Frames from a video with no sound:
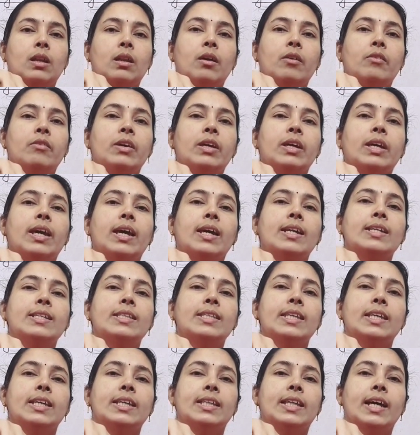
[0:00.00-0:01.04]
Now we can
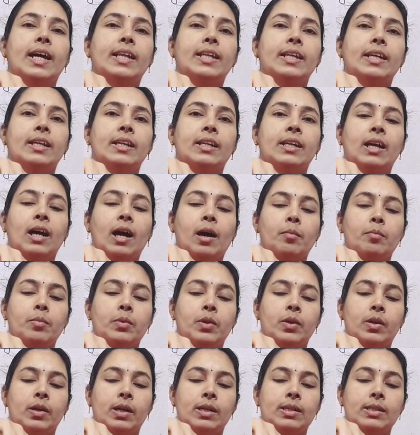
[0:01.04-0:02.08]
see that it come
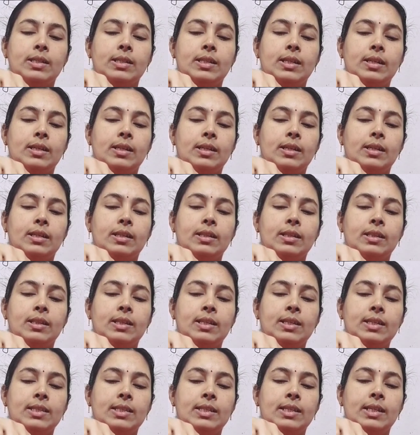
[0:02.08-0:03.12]
to rest in
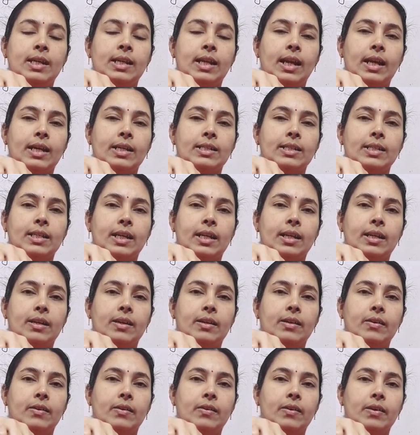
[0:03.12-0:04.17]
this direction.
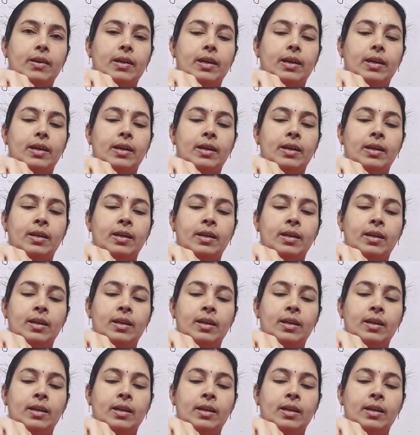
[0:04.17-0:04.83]
Okay.